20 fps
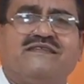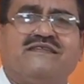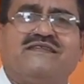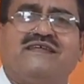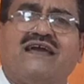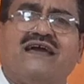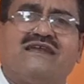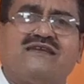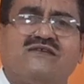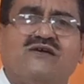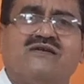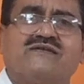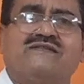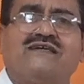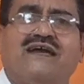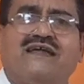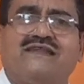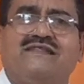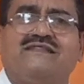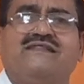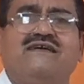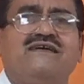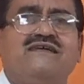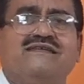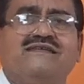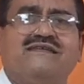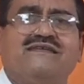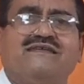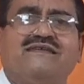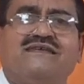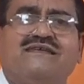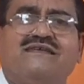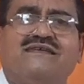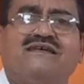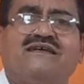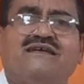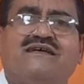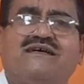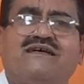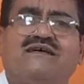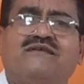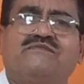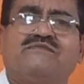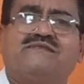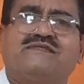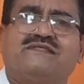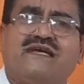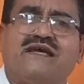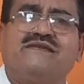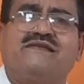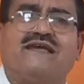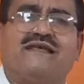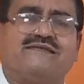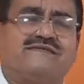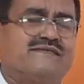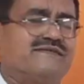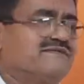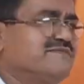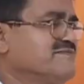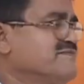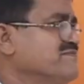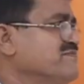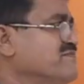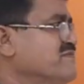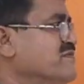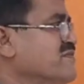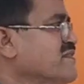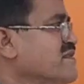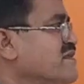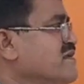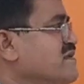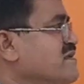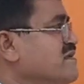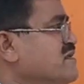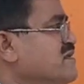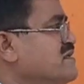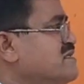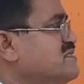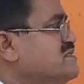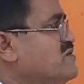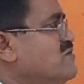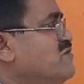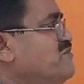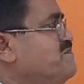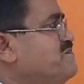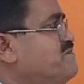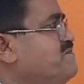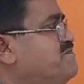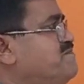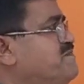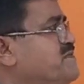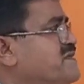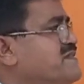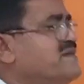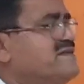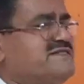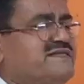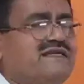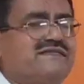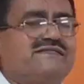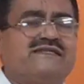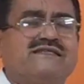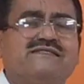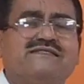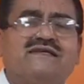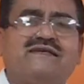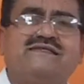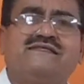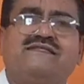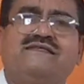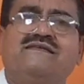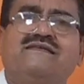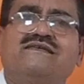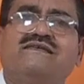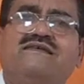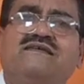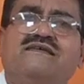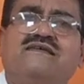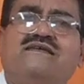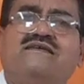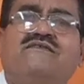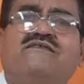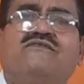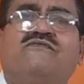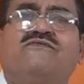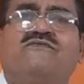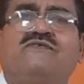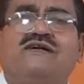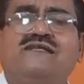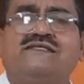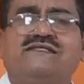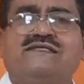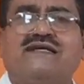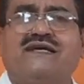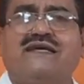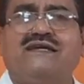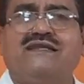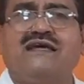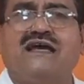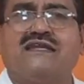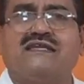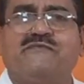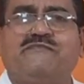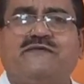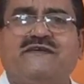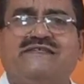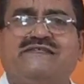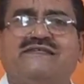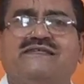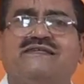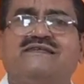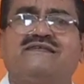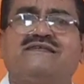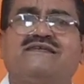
They are not there in the sentence. So, brothers and sisters, once again I repeat,